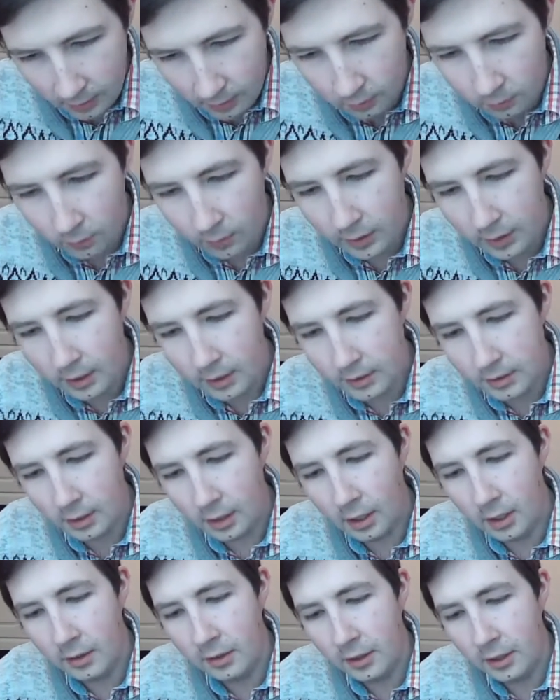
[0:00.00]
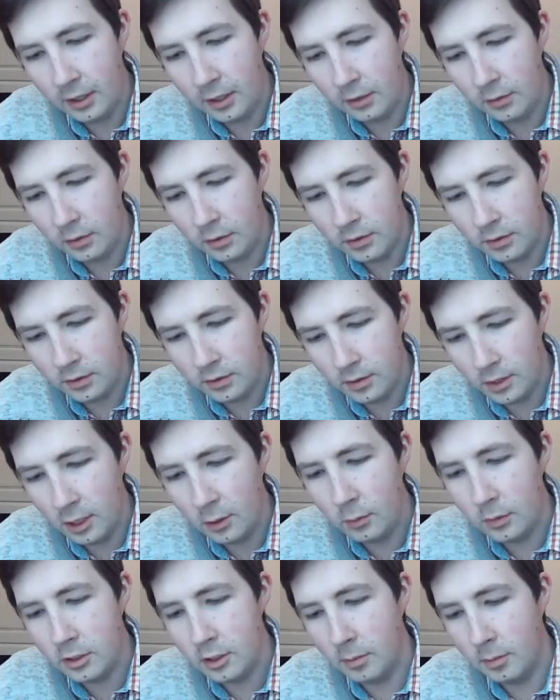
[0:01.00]
When it then it
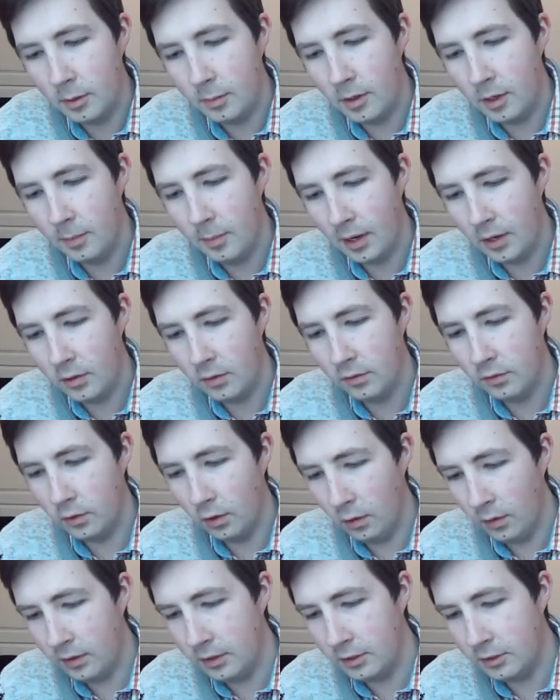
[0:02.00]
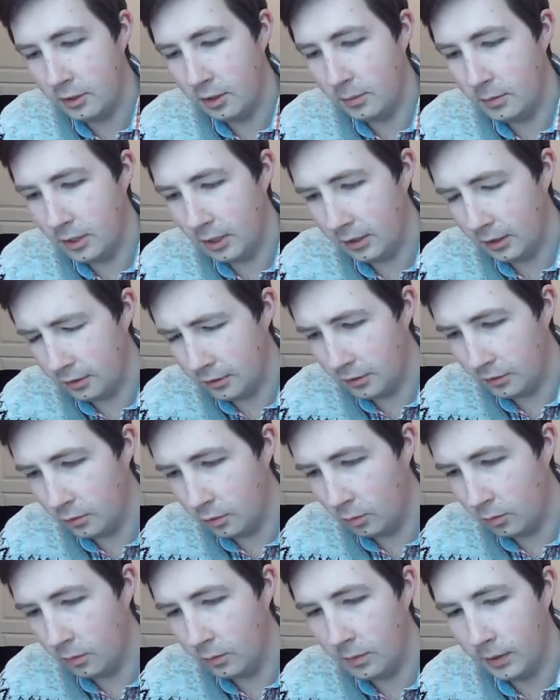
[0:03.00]
would simply be a matter of growing the subject under
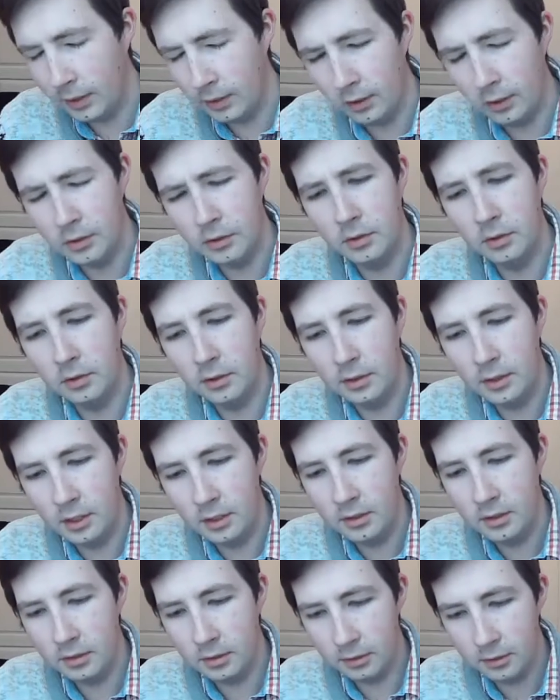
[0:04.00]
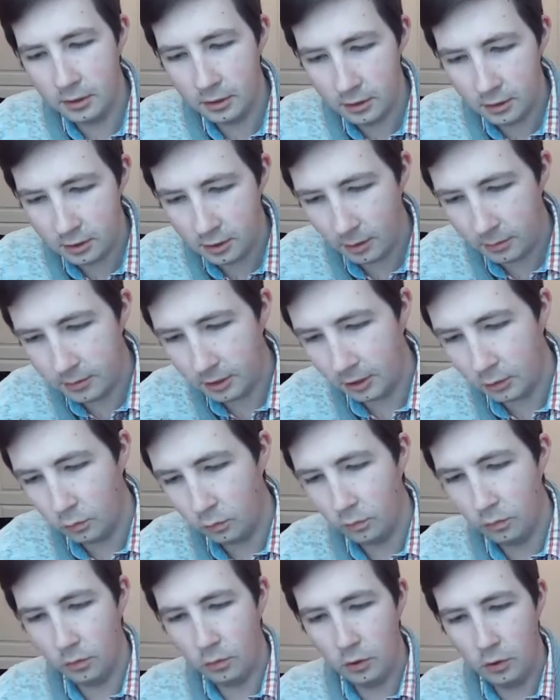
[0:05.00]
normal biological conditions. Such a subject
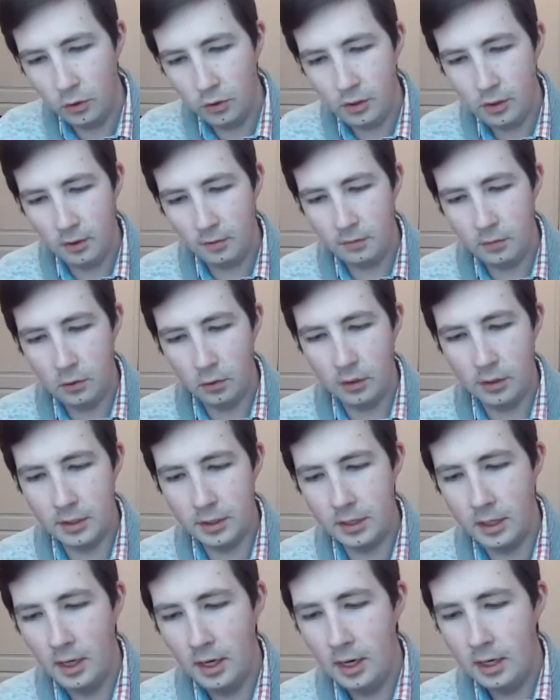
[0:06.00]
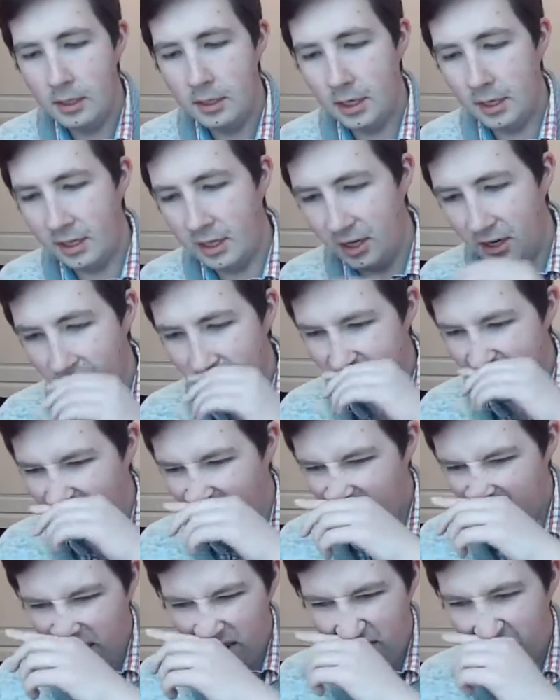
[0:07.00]
could, of course, take years to
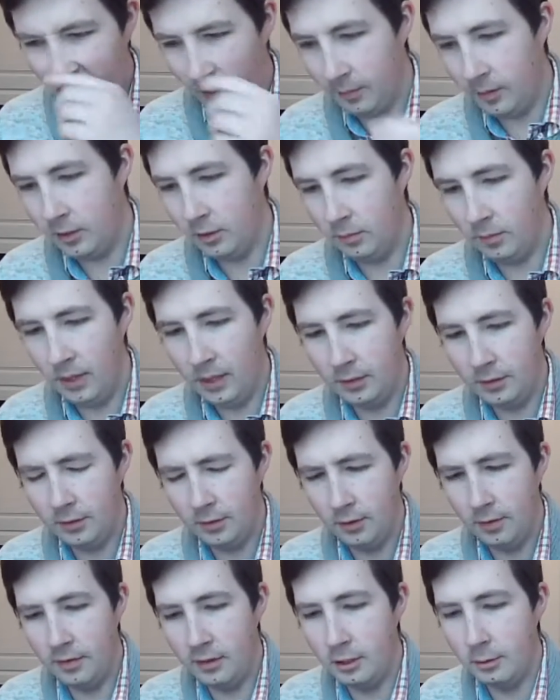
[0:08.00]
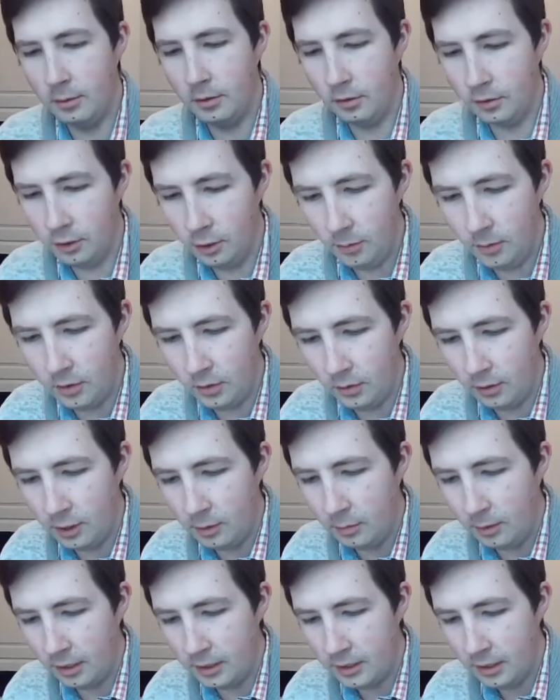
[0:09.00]
hit the developmental milestone of a typical
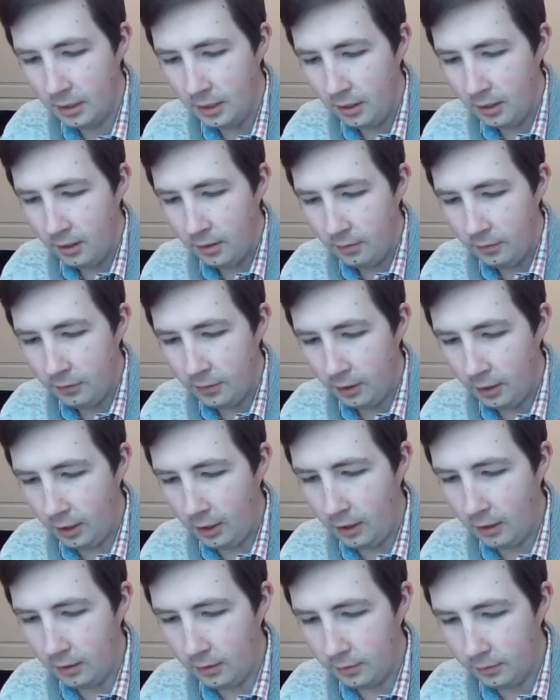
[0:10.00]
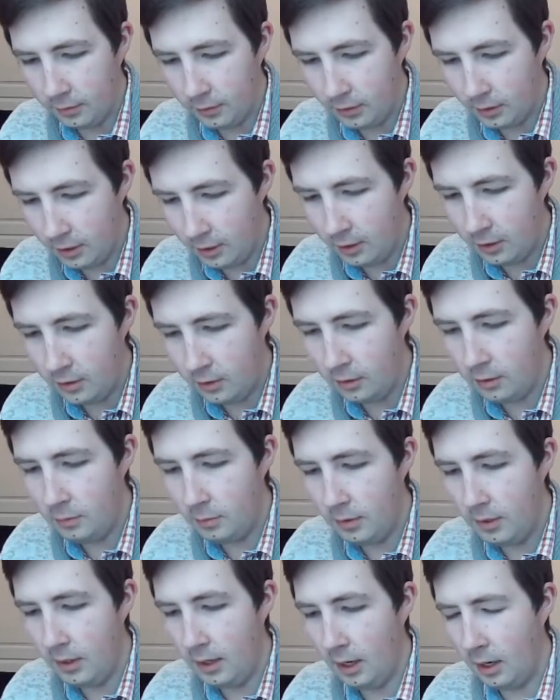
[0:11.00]
humanoid, but he could
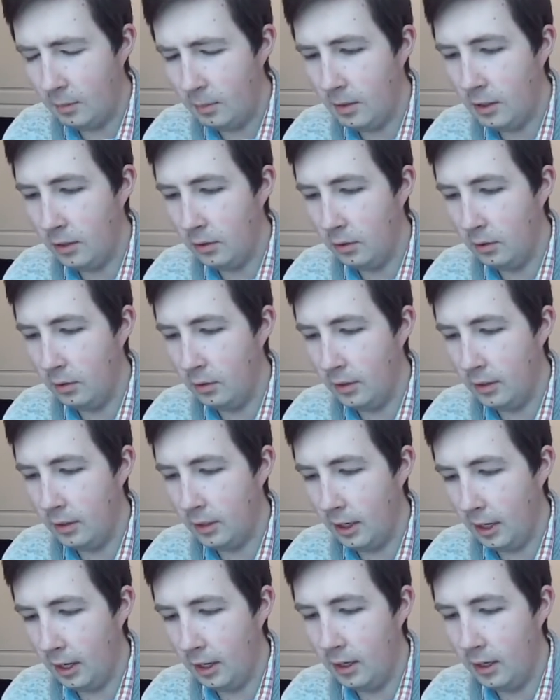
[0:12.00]
be a midichlorian.